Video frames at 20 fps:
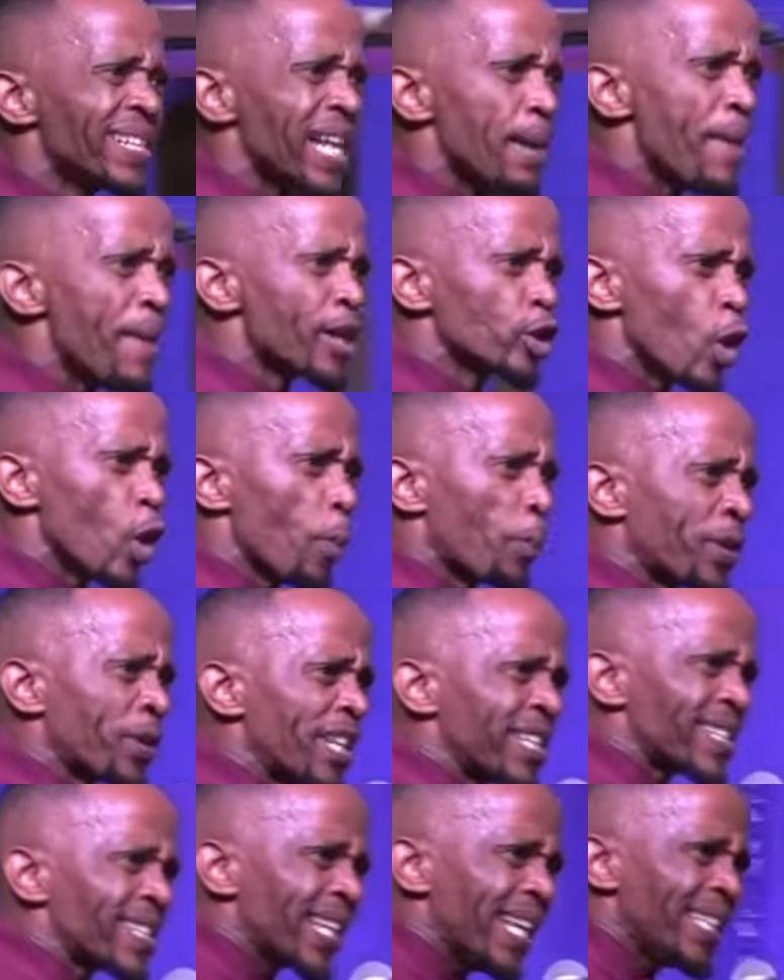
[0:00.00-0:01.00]

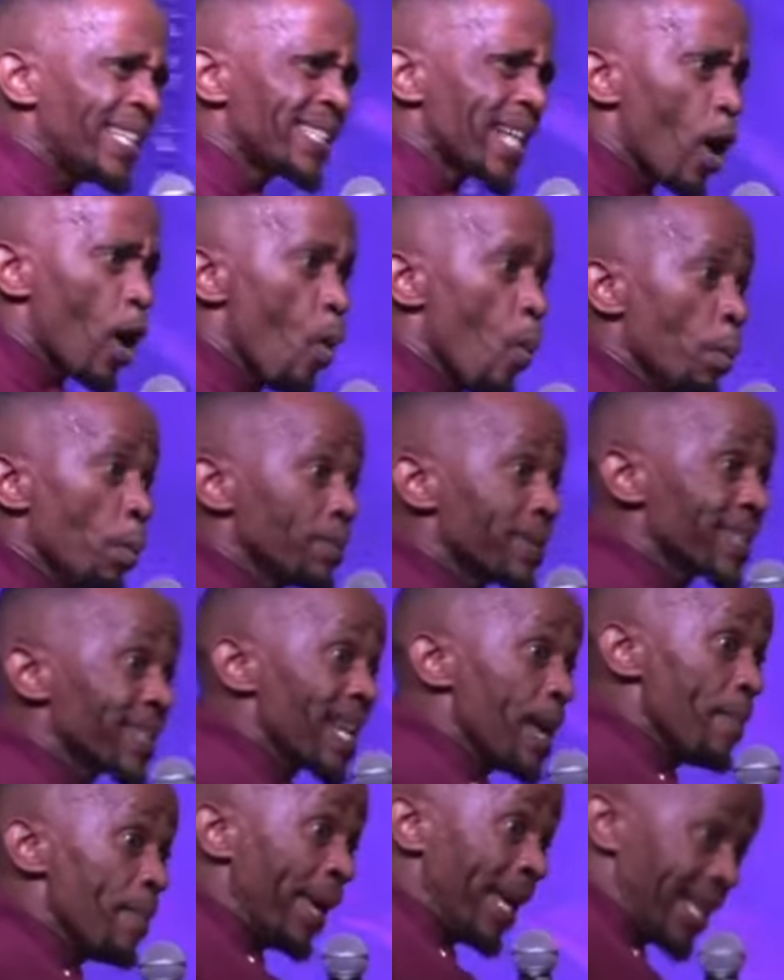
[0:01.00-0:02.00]
bazopresenta
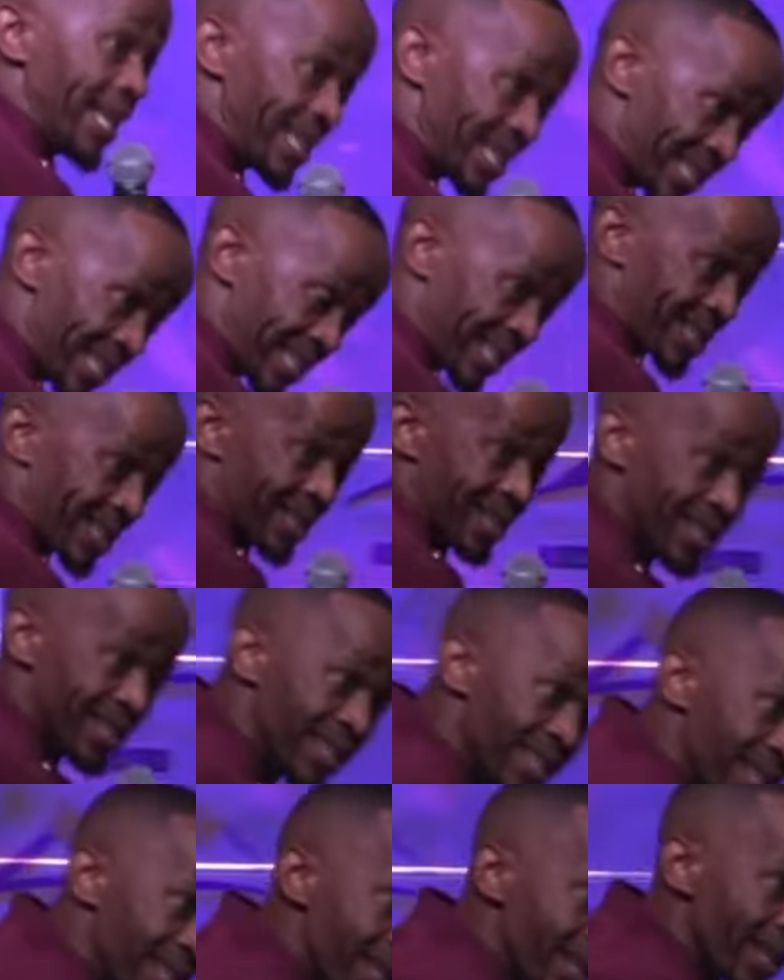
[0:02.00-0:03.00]
umsebenzi.
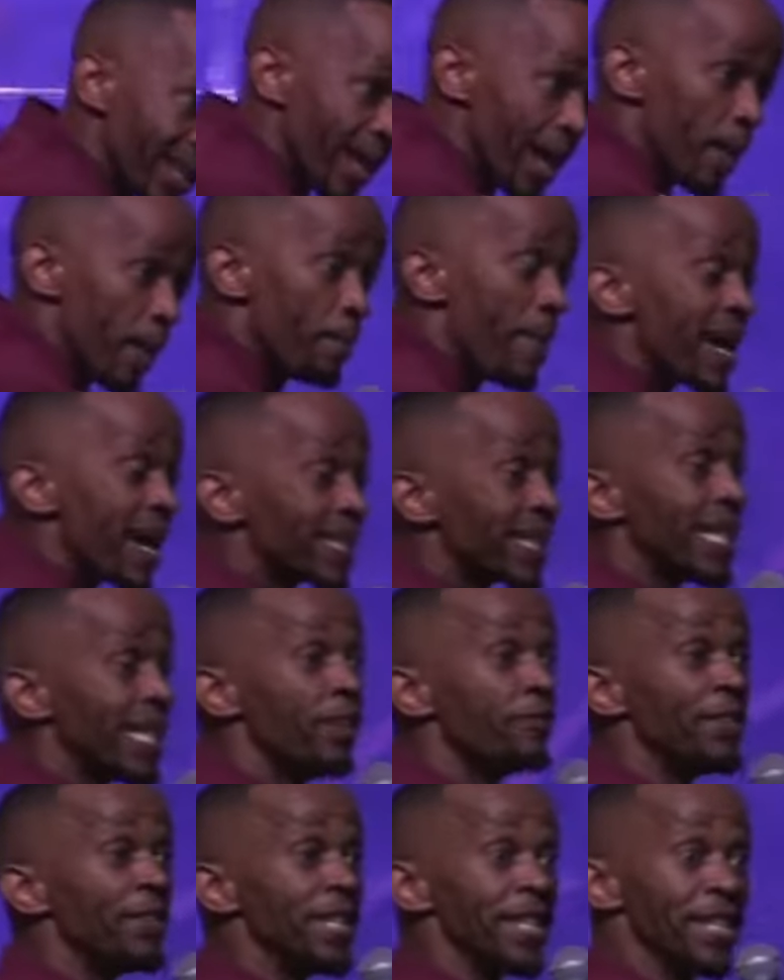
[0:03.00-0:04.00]
But
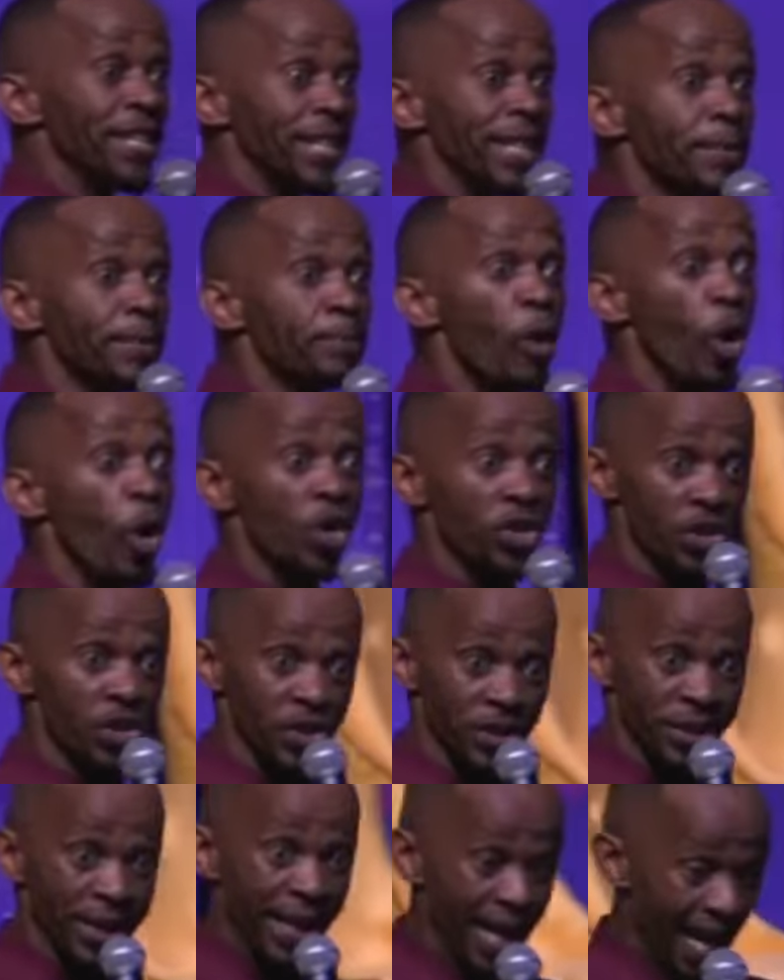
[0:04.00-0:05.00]
even
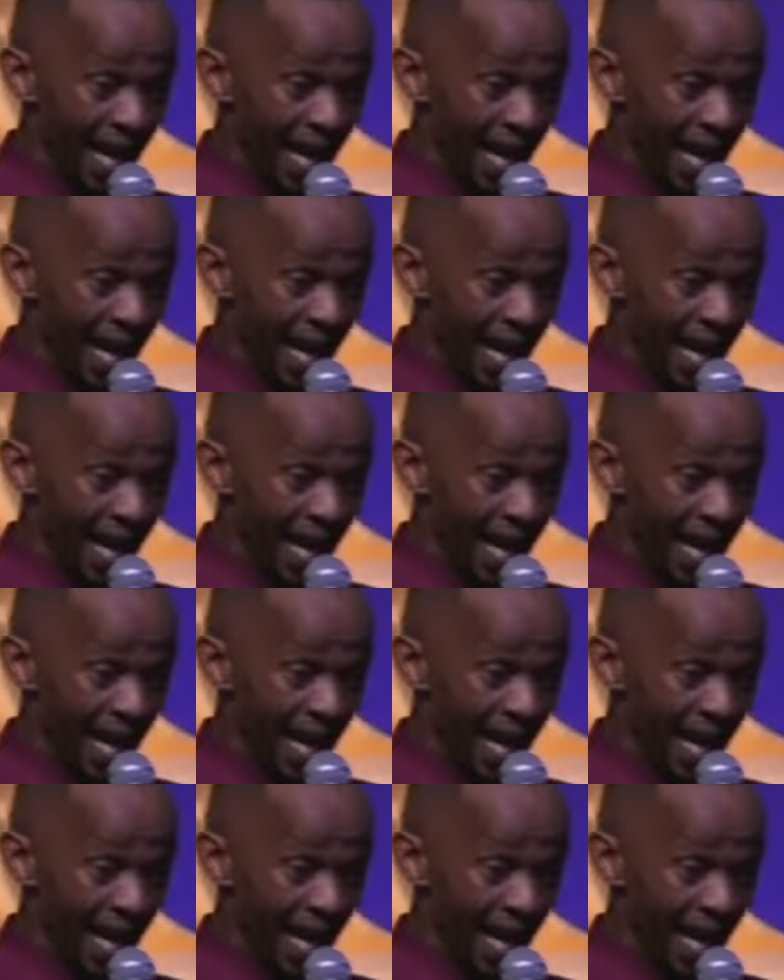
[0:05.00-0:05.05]
demons, they are